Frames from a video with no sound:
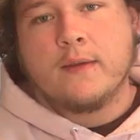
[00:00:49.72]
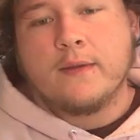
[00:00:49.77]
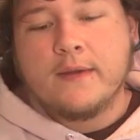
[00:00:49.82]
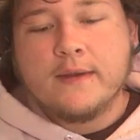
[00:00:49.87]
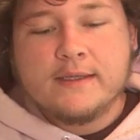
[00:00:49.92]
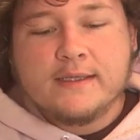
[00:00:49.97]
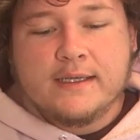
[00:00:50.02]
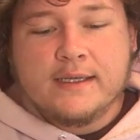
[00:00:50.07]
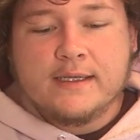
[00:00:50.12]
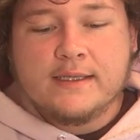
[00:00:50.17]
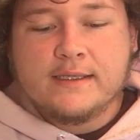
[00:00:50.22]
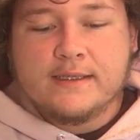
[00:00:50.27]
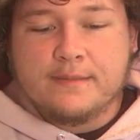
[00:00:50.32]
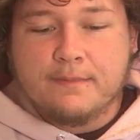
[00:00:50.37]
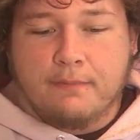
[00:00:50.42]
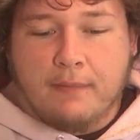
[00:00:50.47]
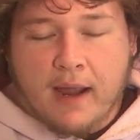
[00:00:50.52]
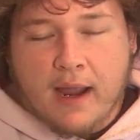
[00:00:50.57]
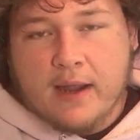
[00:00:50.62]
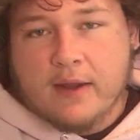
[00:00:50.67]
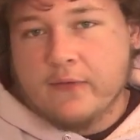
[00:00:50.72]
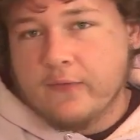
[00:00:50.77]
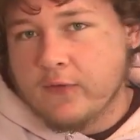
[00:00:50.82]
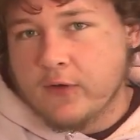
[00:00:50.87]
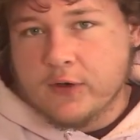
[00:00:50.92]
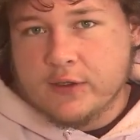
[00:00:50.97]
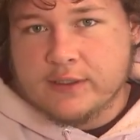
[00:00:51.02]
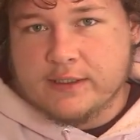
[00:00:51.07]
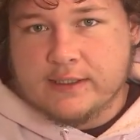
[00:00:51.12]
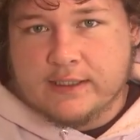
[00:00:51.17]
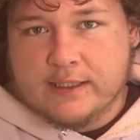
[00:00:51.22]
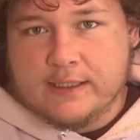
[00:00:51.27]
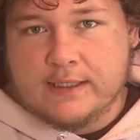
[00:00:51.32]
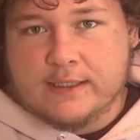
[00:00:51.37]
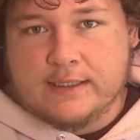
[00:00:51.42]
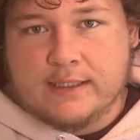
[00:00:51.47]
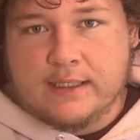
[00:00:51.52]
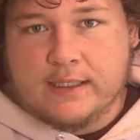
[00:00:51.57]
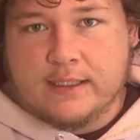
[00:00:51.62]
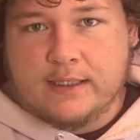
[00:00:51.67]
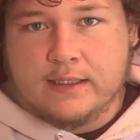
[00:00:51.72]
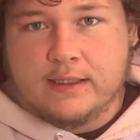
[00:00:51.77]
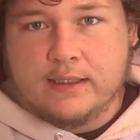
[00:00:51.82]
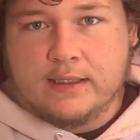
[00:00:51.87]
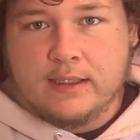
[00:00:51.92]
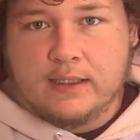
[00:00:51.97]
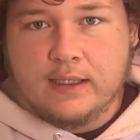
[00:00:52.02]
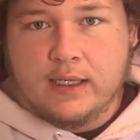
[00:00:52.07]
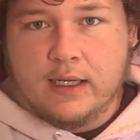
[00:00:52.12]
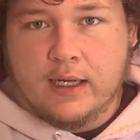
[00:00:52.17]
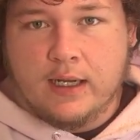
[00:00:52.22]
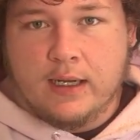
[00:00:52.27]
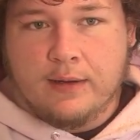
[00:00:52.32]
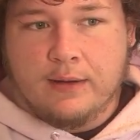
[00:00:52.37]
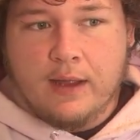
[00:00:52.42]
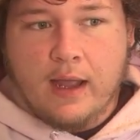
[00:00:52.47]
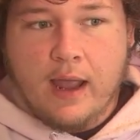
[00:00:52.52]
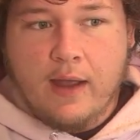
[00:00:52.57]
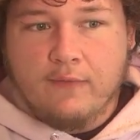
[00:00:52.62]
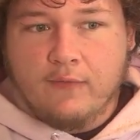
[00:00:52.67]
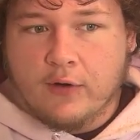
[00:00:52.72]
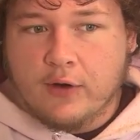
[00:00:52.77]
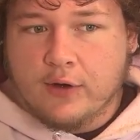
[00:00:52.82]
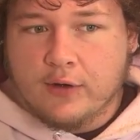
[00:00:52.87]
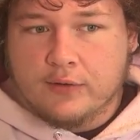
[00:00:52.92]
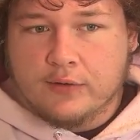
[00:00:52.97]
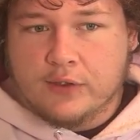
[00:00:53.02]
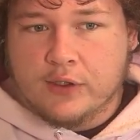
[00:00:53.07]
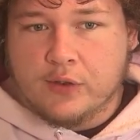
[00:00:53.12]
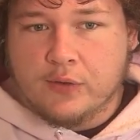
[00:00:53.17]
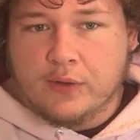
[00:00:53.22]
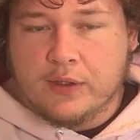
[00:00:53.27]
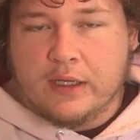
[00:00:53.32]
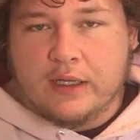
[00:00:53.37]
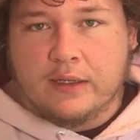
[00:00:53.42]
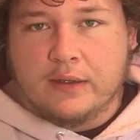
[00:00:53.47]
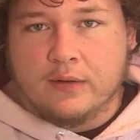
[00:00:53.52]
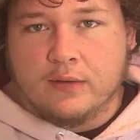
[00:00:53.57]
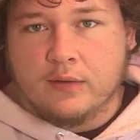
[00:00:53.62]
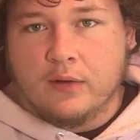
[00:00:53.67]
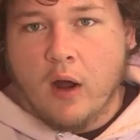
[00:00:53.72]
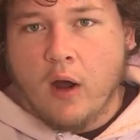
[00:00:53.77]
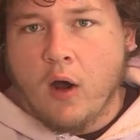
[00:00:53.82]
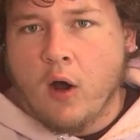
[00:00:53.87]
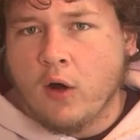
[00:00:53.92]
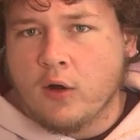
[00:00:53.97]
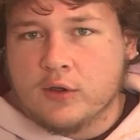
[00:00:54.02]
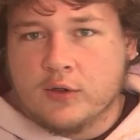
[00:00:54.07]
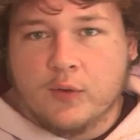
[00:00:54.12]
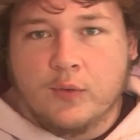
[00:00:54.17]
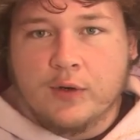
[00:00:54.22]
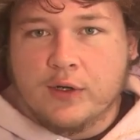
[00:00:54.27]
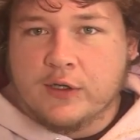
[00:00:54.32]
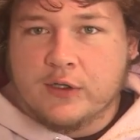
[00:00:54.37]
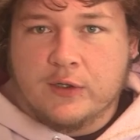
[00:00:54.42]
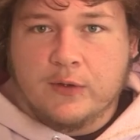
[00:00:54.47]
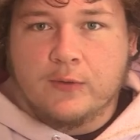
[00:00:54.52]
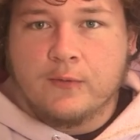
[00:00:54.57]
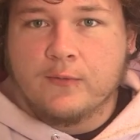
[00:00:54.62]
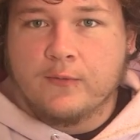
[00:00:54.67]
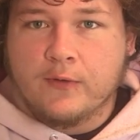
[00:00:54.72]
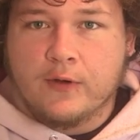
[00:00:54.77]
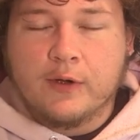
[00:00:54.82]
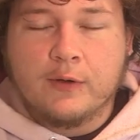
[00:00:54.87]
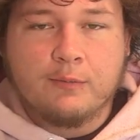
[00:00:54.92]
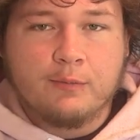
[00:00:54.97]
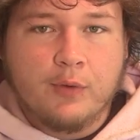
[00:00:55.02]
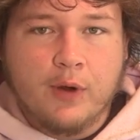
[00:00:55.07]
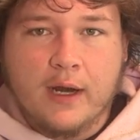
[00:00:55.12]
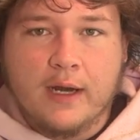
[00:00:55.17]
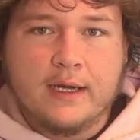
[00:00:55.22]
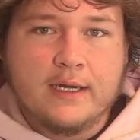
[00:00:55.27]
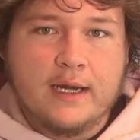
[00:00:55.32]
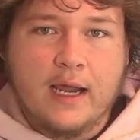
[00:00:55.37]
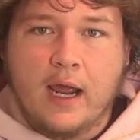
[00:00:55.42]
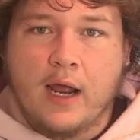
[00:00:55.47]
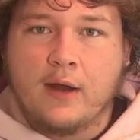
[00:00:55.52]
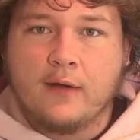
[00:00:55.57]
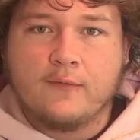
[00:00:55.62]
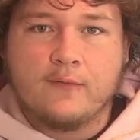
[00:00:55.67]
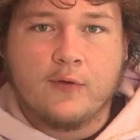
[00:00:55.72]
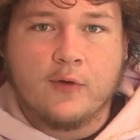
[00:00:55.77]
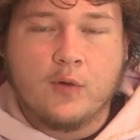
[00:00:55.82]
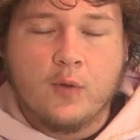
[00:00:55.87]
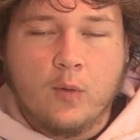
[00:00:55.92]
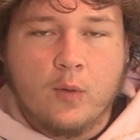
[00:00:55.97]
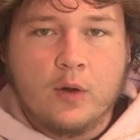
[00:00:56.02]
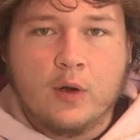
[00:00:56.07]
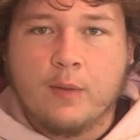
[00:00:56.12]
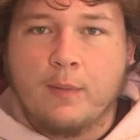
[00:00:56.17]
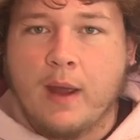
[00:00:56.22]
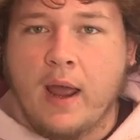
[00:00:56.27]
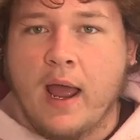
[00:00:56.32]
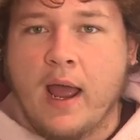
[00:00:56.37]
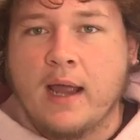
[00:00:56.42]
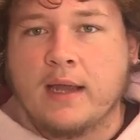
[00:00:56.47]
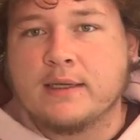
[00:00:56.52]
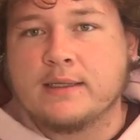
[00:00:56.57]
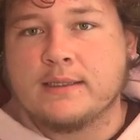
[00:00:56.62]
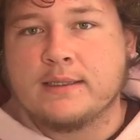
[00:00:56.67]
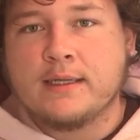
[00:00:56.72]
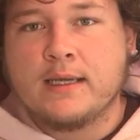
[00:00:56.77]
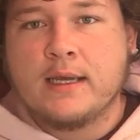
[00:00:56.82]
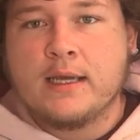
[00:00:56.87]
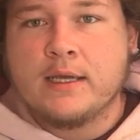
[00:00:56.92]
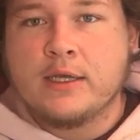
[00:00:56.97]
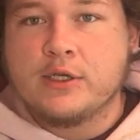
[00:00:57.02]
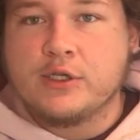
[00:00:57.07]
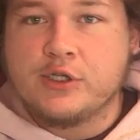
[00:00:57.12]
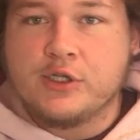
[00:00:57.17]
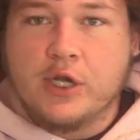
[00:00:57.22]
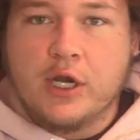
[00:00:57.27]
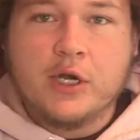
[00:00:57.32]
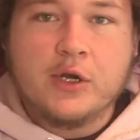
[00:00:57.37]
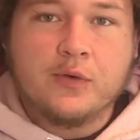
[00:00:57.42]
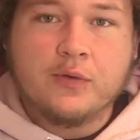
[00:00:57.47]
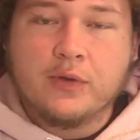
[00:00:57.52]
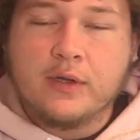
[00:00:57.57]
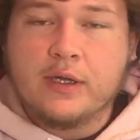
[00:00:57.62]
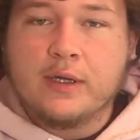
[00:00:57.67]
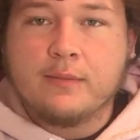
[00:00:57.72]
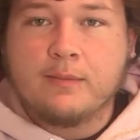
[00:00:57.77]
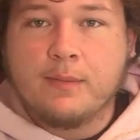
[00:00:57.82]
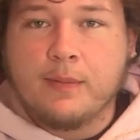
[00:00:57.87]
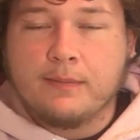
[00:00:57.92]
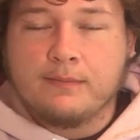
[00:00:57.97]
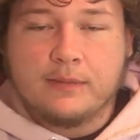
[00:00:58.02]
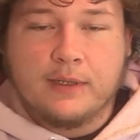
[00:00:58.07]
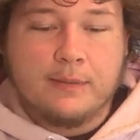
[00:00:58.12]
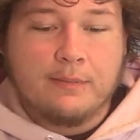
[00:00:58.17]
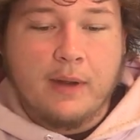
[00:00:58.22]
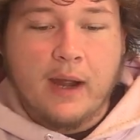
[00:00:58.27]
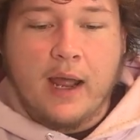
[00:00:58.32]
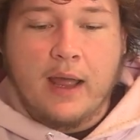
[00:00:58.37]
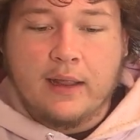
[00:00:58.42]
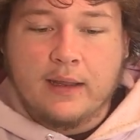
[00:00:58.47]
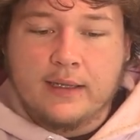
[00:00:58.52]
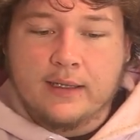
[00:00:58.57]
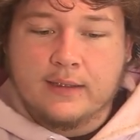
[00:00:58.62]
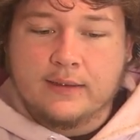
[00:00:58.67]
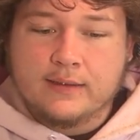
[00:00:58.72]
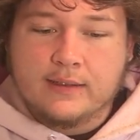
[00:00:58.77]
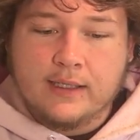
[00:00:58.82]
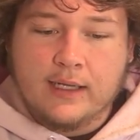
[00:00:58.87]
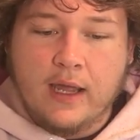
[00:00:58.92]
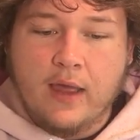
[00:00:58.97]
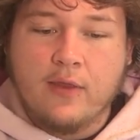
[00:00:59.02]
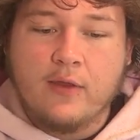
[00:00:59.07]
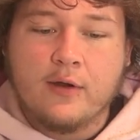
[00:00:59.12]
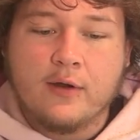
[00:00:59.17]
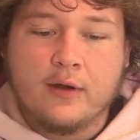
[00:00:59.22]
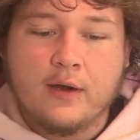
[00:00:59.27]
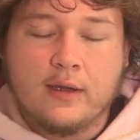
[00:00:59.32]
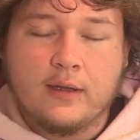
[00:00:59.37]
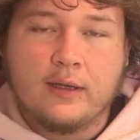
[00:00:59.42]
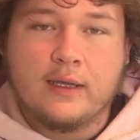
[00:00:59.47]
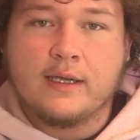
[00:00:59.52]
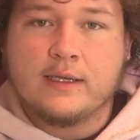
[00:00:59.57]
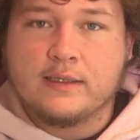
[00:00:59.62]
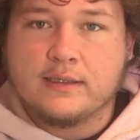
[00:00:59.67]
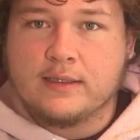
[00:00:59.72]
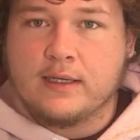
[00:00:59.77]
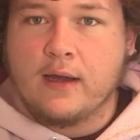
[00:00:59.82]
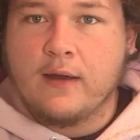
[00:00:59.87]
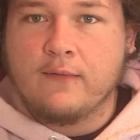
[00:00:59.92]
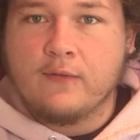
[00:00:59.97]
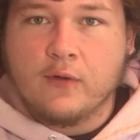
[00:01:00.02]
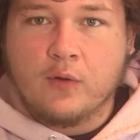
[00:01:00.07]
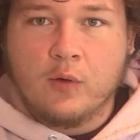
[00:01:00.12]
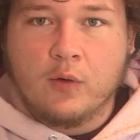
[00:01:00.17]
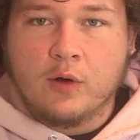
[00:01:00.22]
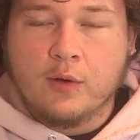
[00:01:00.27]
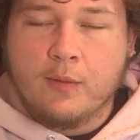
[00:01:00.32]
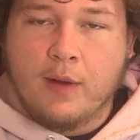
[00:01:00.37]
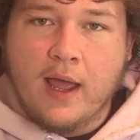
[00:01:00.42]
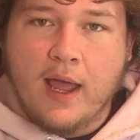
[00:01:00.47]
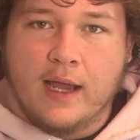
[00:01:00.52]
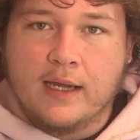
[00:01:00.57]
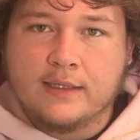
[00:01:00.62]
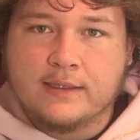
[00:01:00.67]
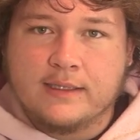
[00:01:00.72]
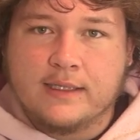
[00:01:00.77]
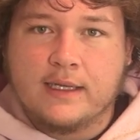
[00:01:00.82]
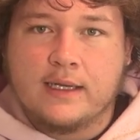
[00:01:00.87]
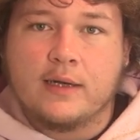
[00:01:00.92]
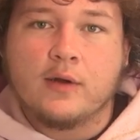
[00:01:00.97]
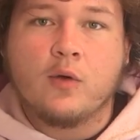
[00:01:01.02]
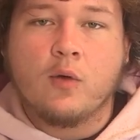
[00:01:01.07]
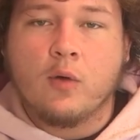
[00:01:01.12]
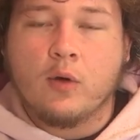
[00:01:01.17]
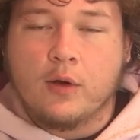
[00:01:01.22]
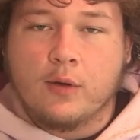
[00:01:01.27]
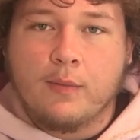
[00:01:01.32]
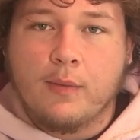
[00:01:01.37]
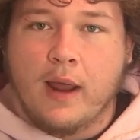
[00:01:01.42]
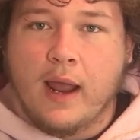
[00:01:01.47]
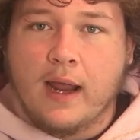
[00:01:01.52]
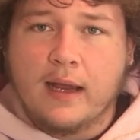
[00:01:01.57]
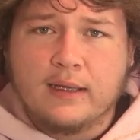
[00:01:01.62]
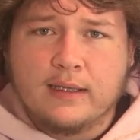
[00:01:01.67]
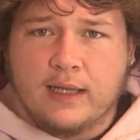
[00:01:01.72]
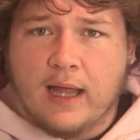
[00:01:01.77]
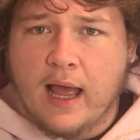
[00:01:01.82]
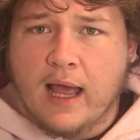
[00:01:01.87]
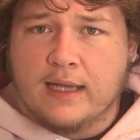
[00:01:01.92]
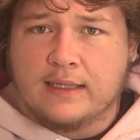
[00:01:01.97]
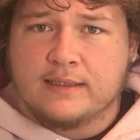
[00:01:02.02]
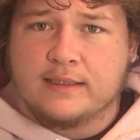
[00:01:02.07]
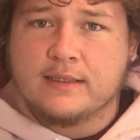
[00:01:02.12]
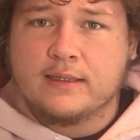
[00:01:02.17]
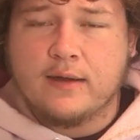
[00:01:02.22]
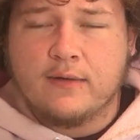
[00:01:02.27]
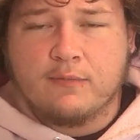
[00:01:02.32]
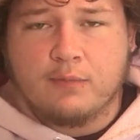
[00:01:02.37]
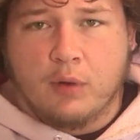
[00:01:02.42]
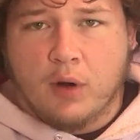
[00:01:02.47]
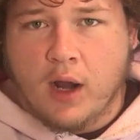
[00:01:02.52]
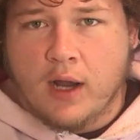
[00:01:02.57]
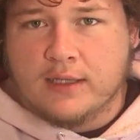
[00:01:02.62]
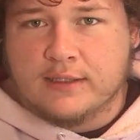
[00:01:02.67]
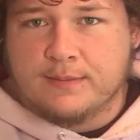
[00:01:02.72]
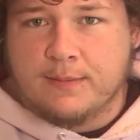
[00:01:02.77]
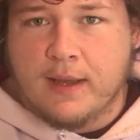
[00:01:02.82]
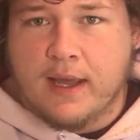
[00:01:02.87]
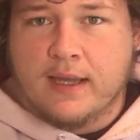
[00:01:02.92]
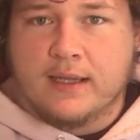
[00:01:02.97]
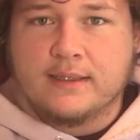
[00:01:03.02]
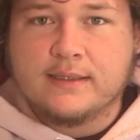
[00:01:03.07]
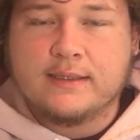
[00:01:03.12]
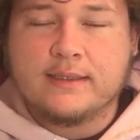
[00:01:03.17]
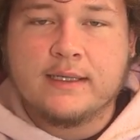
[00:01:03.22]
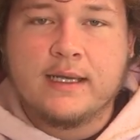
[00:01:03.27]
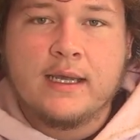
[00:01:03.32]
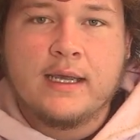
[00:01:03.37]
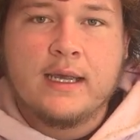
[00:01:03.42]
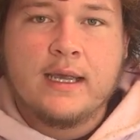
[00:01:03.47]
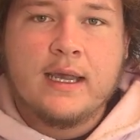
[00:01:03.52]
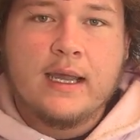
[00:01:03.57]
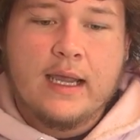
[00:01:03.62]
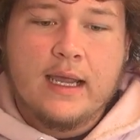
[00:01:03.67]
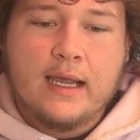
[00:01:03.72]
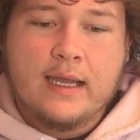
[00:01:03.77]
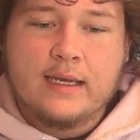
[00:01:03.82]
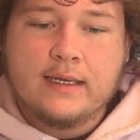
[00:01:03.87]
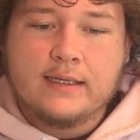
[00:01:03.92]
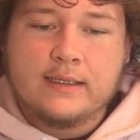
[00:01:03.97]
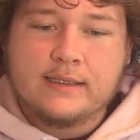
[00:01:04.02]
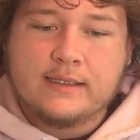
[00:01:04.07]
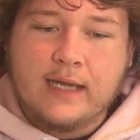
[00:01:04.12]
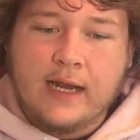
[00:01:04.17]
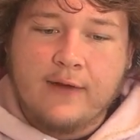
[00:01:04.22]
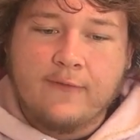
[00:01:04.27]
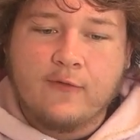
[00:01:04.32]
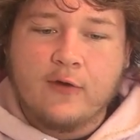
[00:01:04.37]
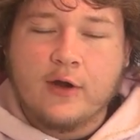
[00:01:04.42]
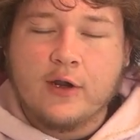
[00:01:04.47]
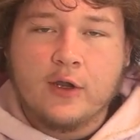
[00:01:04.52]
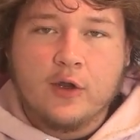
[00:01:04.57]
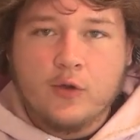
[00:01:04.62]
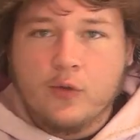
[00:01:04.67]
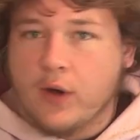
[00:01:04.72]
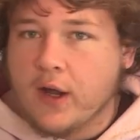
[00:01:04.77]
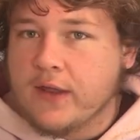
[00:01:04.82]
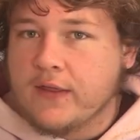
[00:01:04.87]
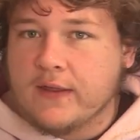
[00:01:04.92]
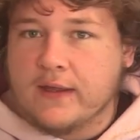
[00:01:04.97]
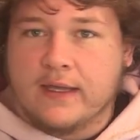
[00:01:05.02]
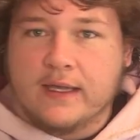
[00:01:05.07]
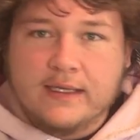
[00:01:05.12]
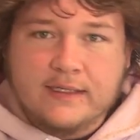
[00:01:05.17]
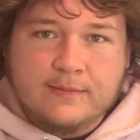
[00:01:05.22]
This is my first season ever doing all 22 film breakdown for quarterbacks, genuinely compiling together a list of the quarterbacks in a quarterback class of prospects and deciphering who I think is